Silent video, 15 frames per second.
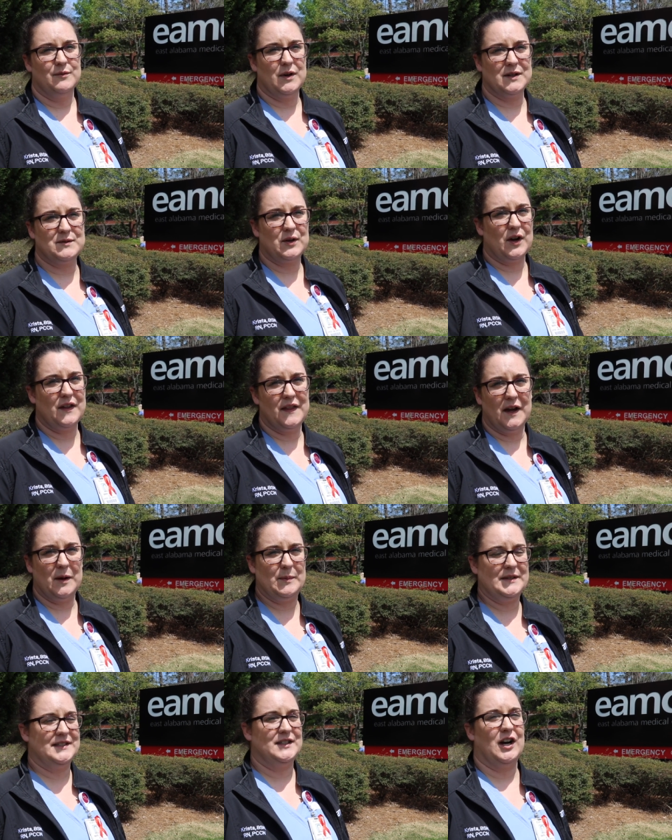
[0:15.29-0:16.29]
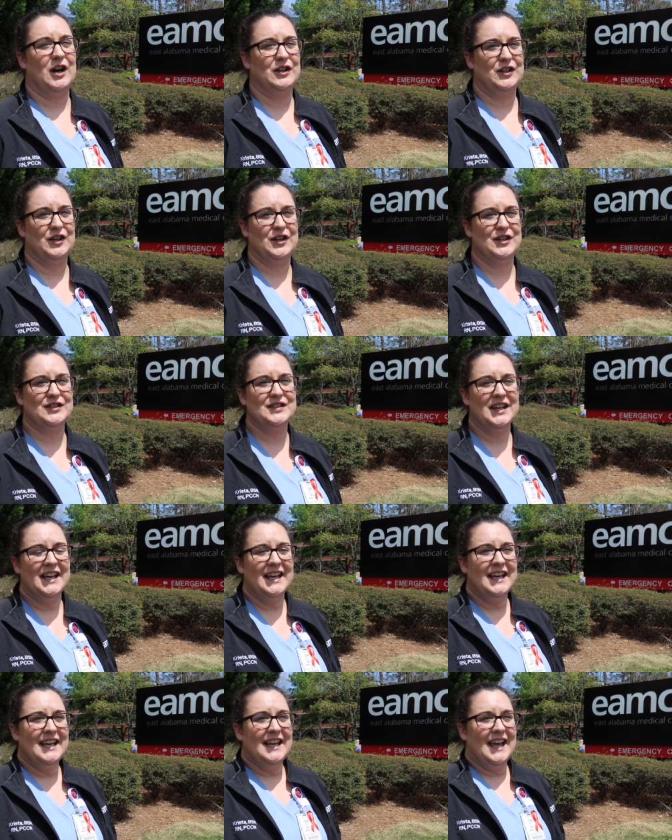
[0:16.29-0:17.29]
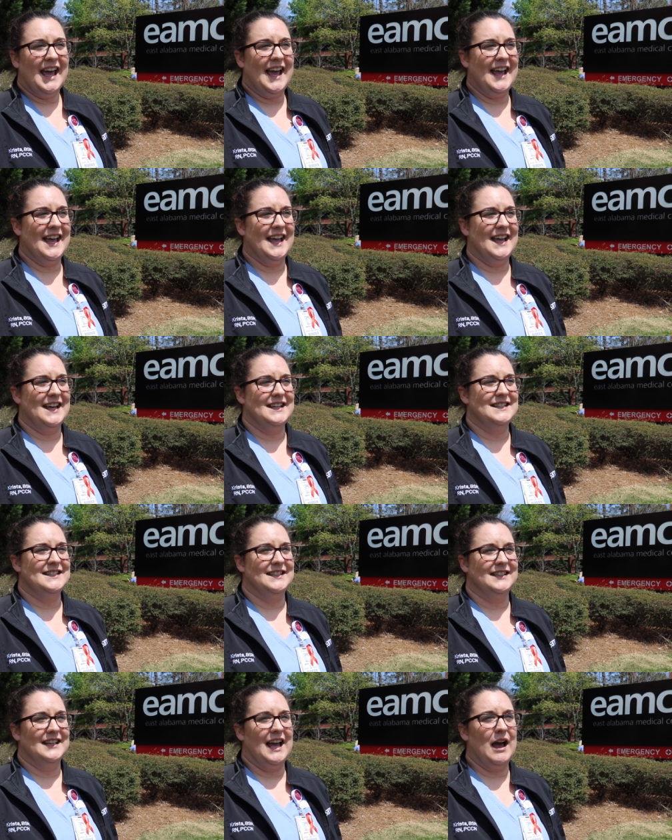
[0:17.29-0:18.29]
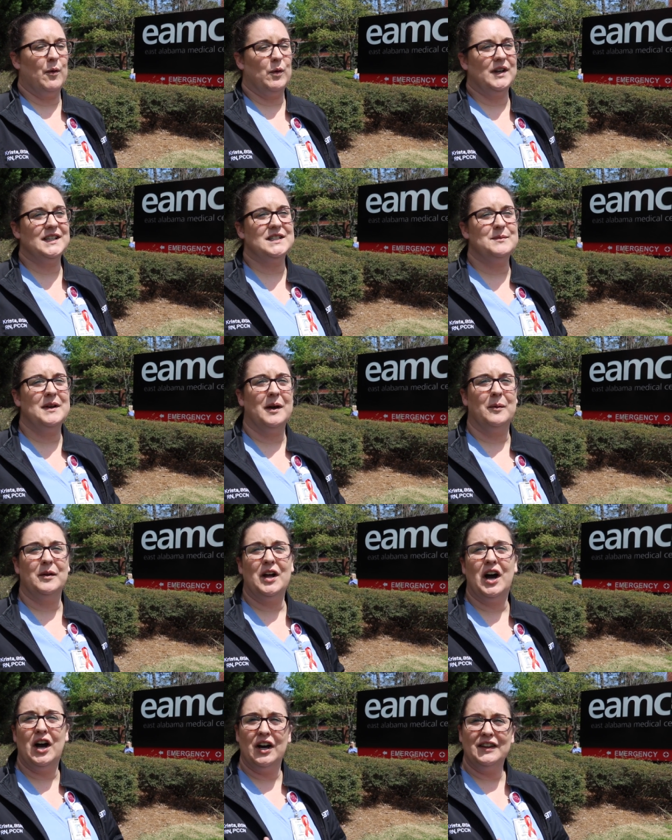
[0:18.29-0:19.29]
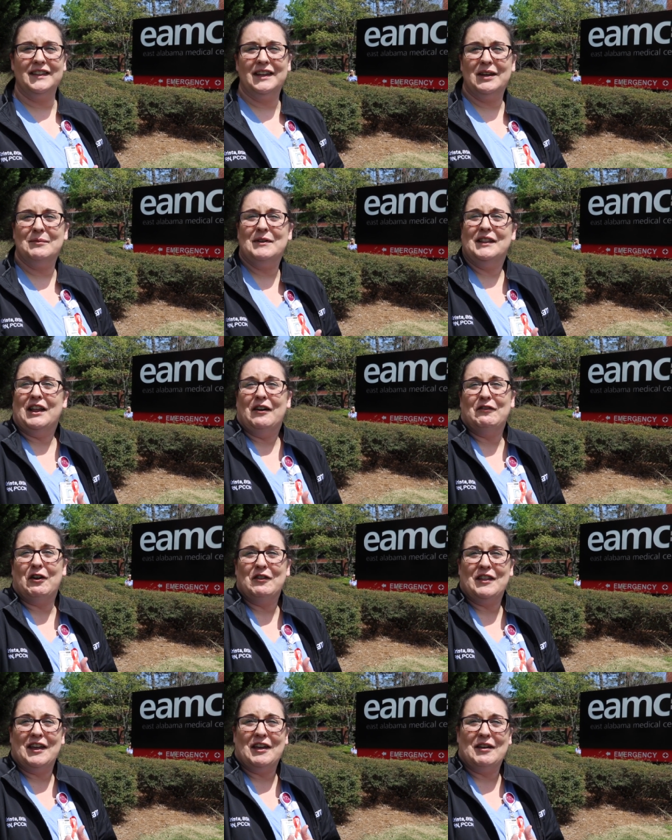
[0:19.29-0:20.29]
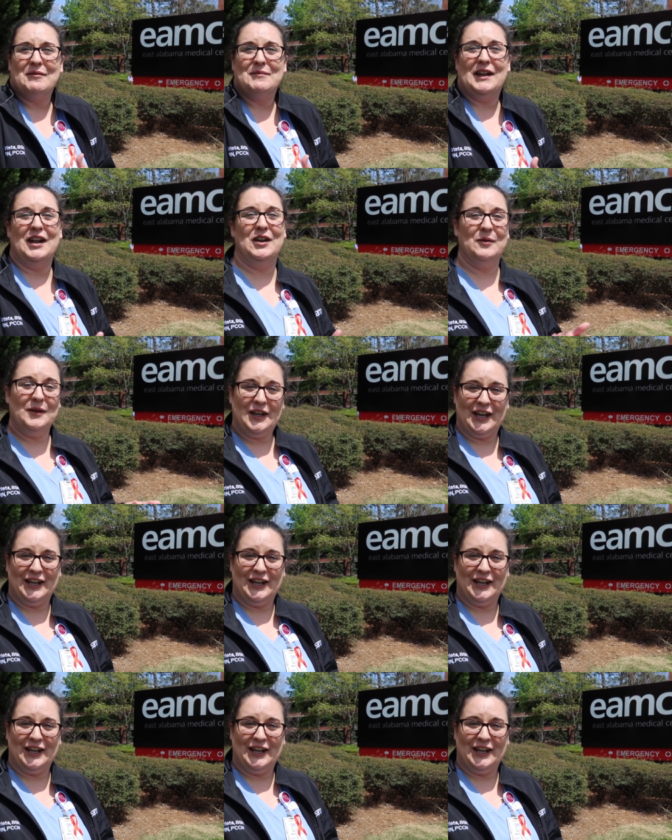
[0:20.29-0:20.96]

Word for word: respiratory therapists, doctors, and I wanted to be able to hug them and love on them, but I knew we